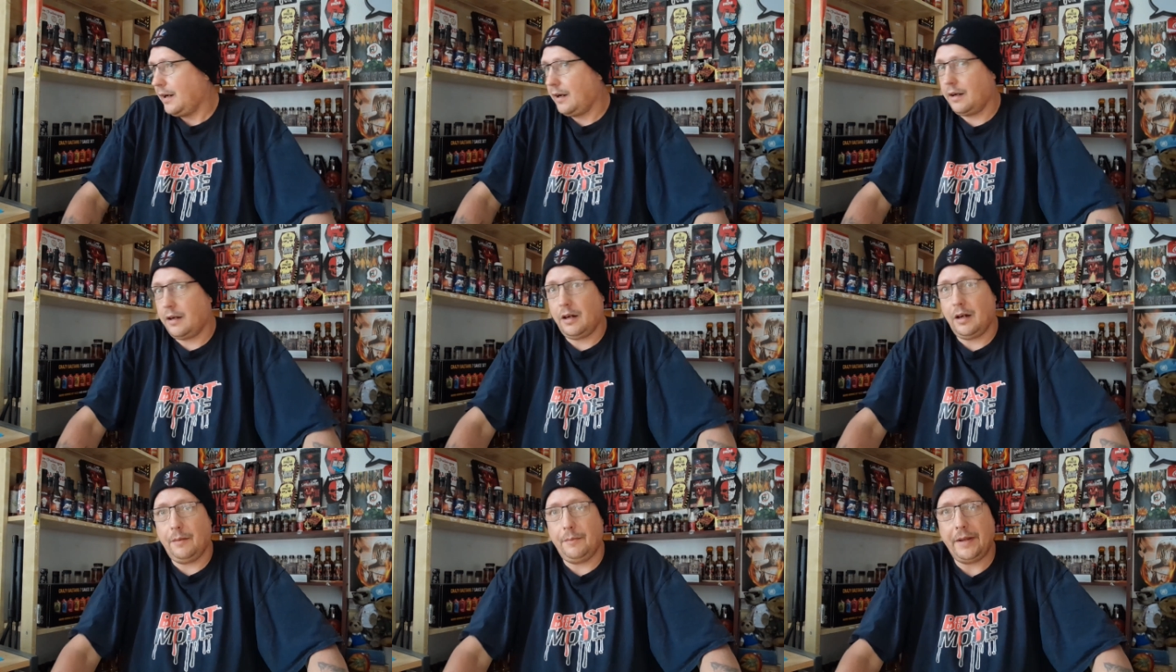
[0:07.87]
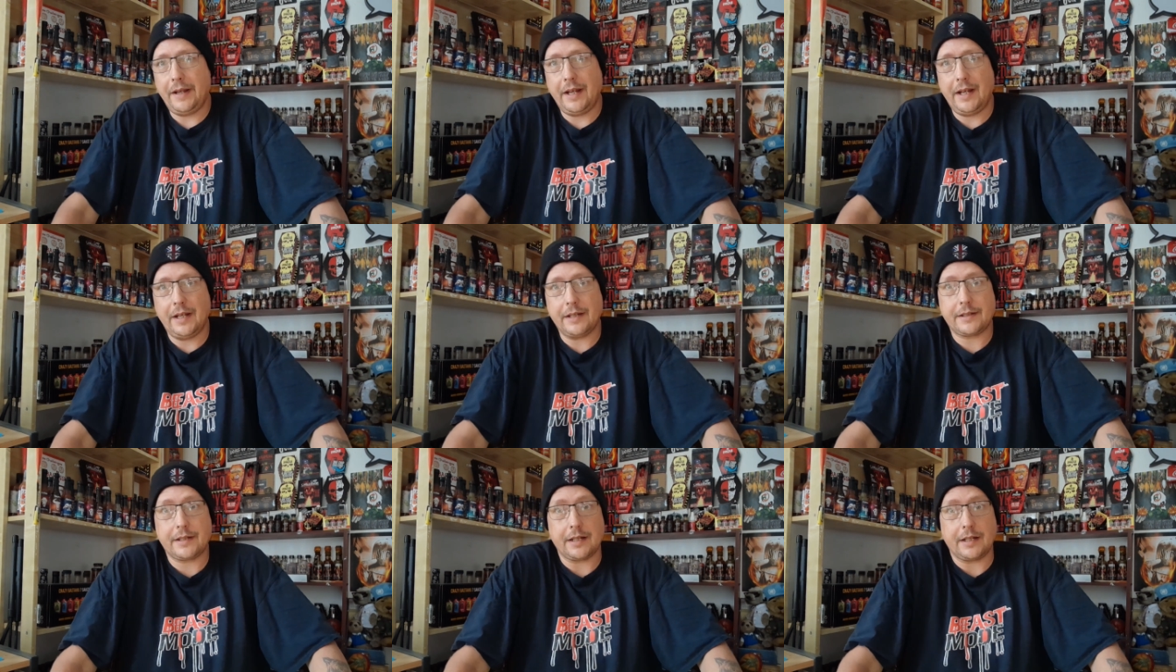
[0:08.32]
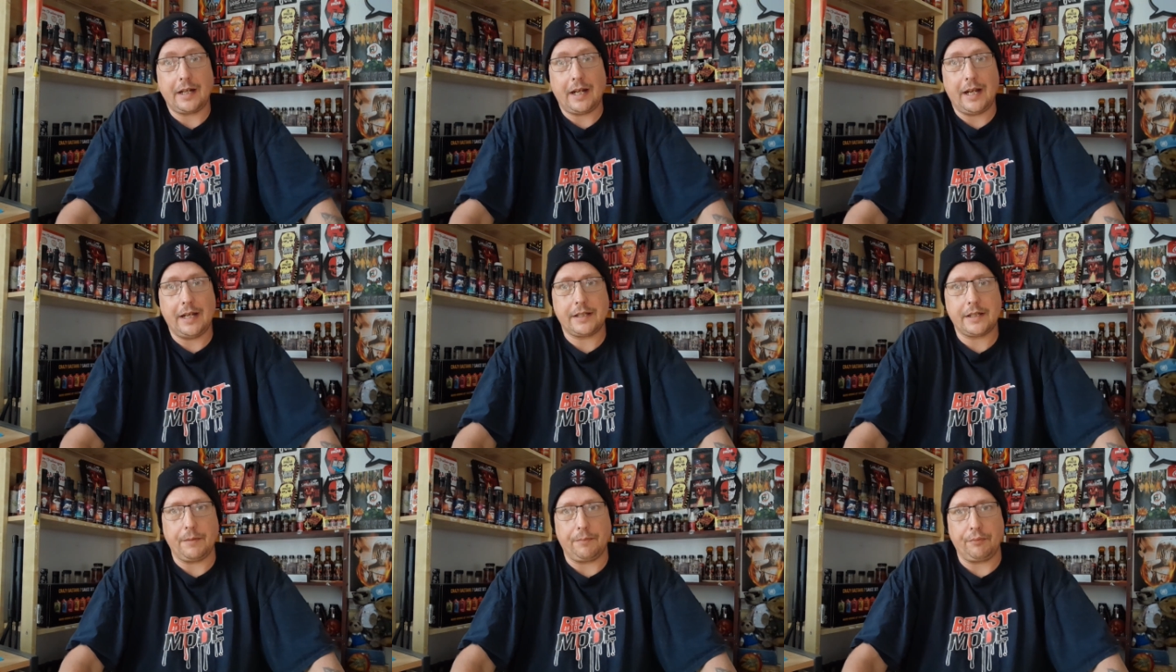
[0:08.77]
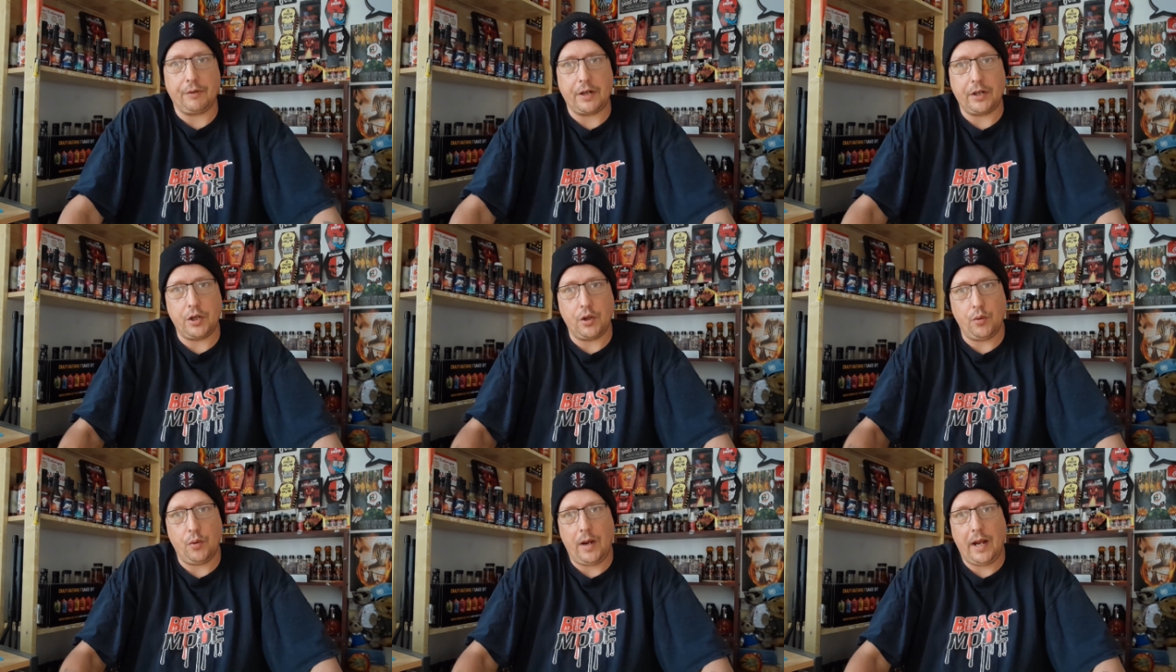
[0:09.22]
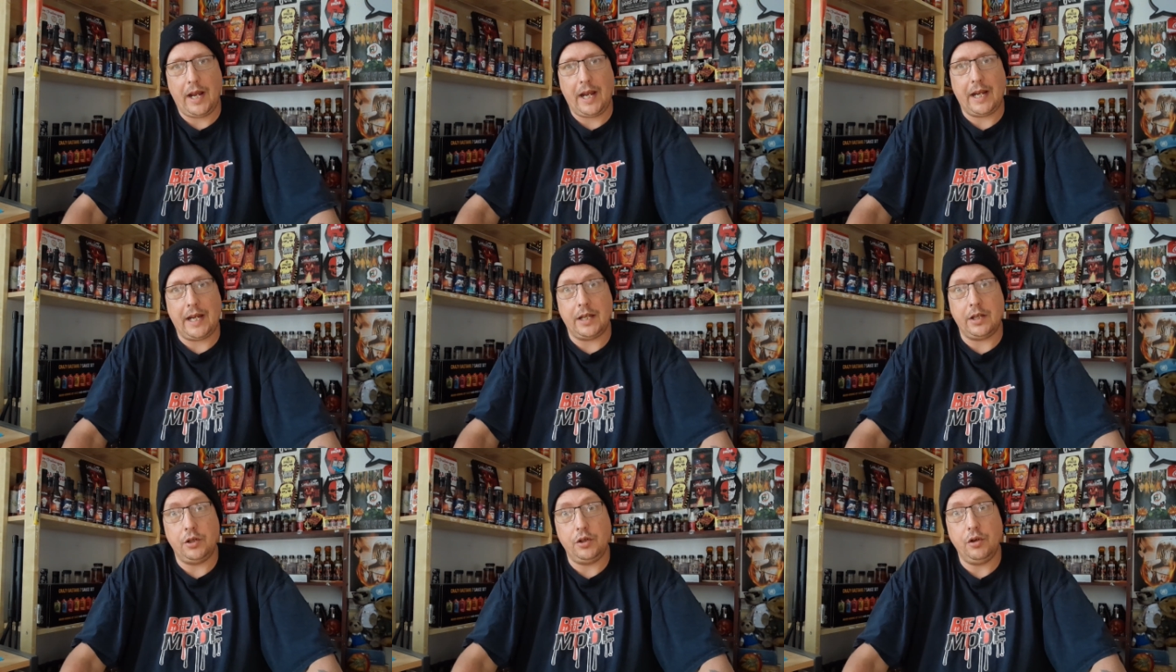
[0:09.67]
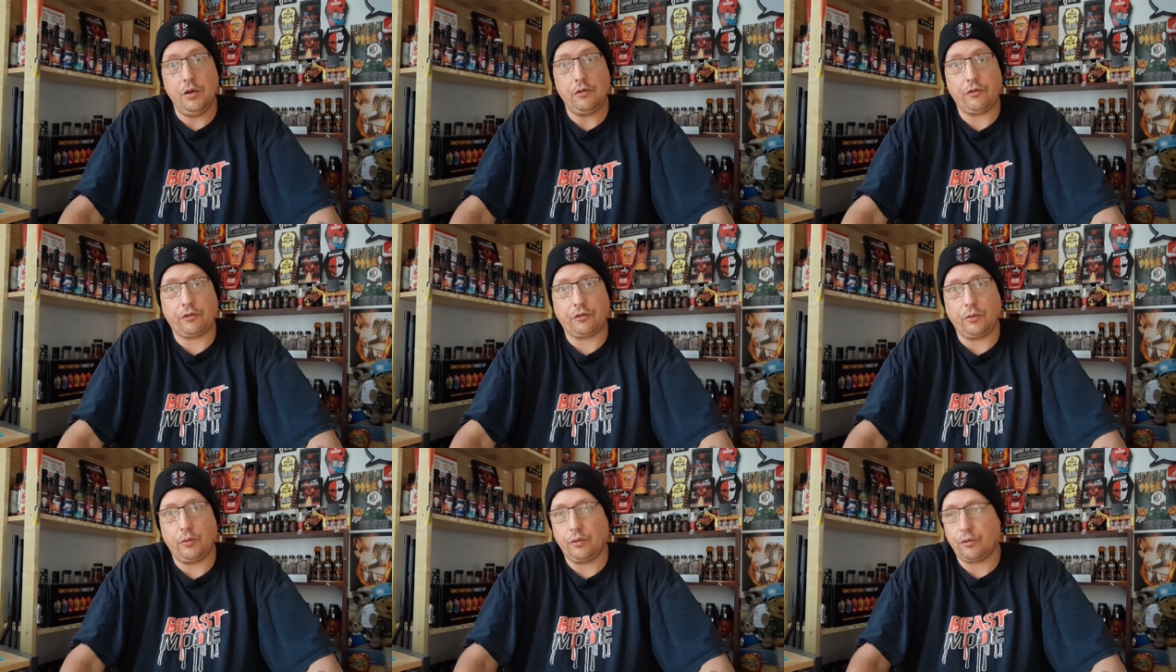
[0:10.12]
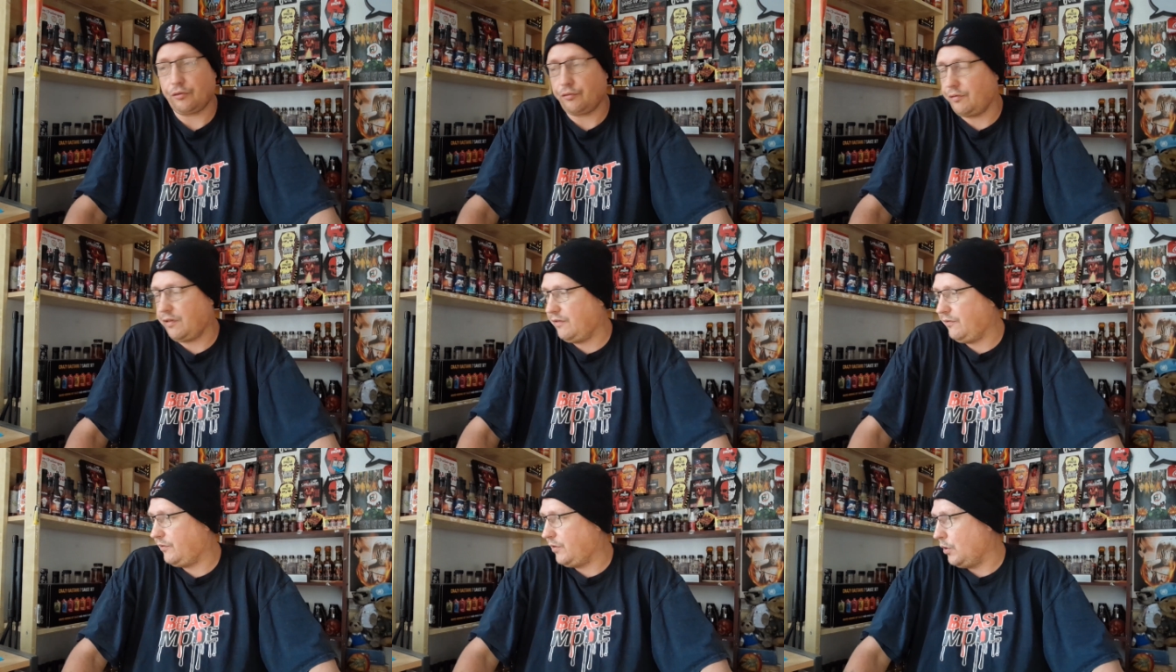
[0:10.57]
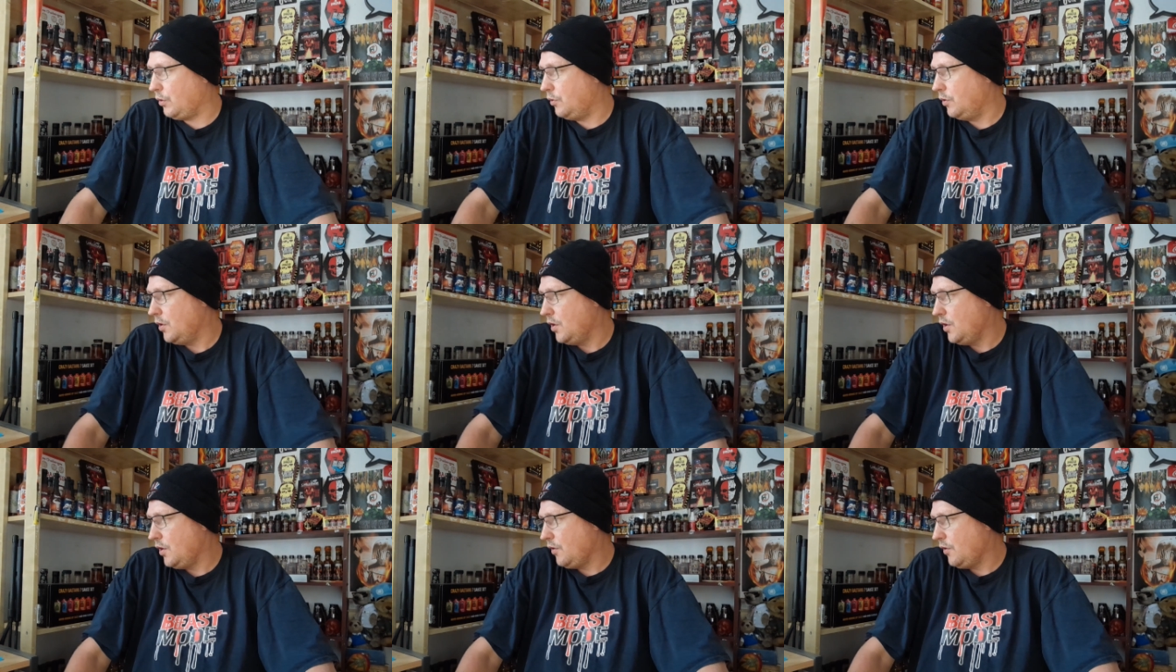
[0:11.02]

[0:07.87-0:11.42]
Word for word: I'm here today to bring you a new sauce review